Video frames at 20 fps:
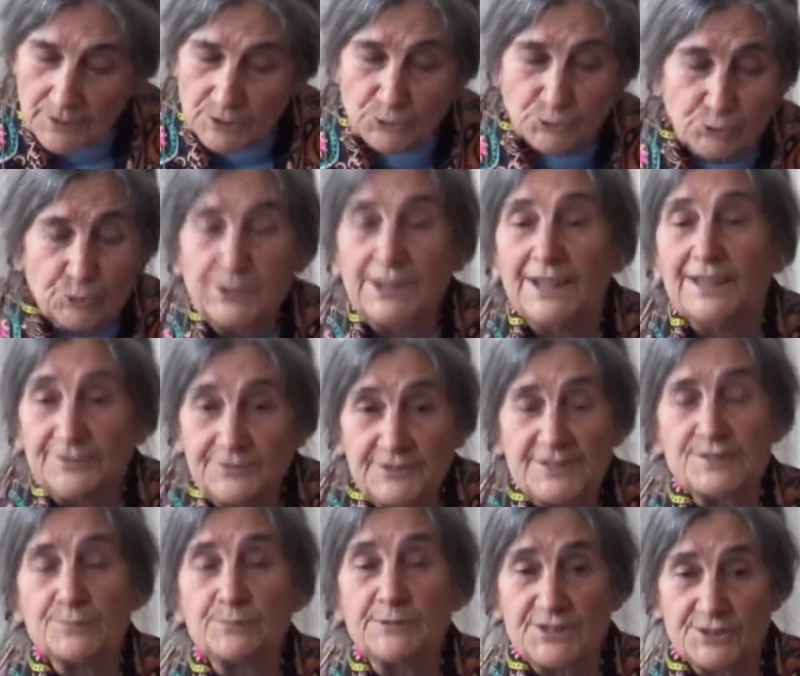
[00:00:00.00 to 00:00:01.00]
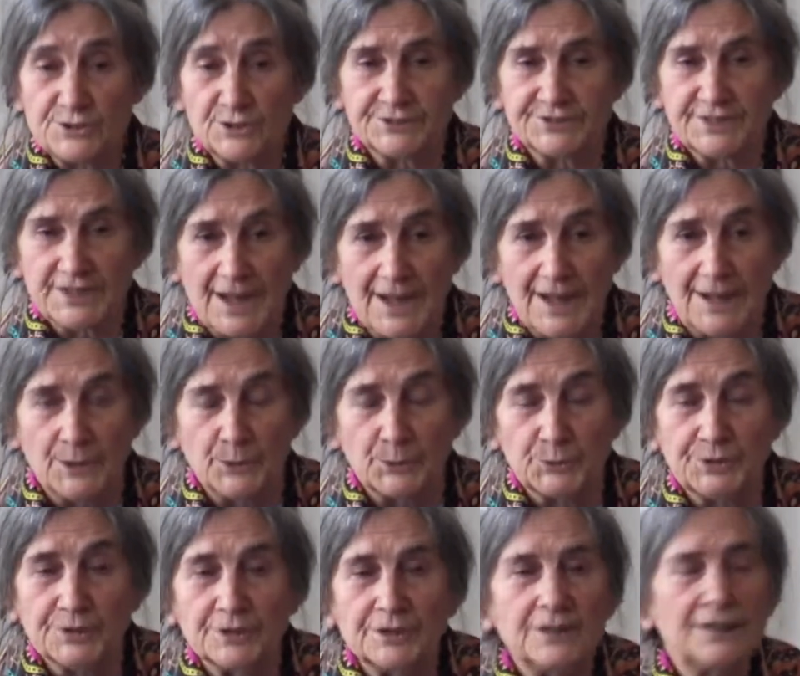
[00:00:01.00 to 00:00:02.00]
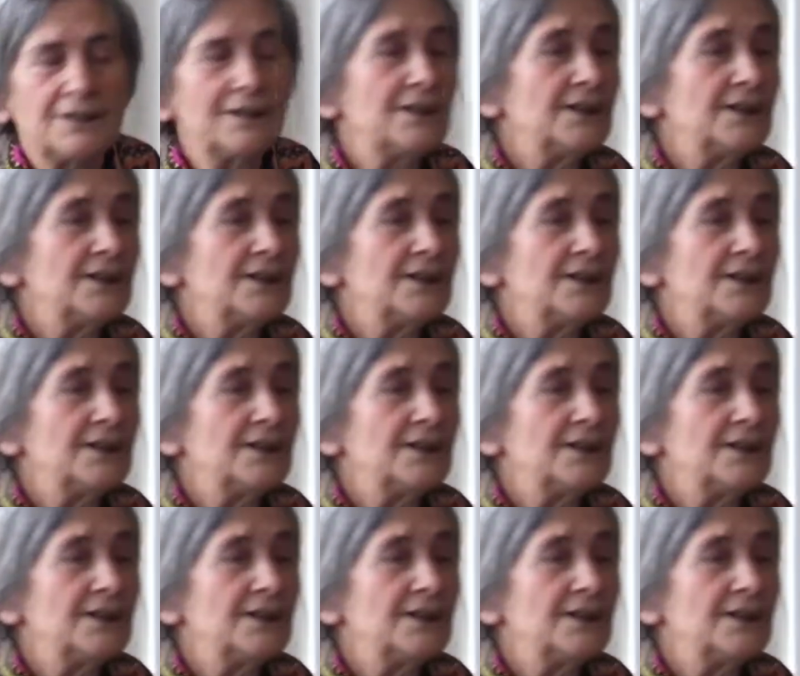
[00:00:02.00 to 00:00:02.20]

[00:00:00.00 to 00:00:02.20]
to get these results out.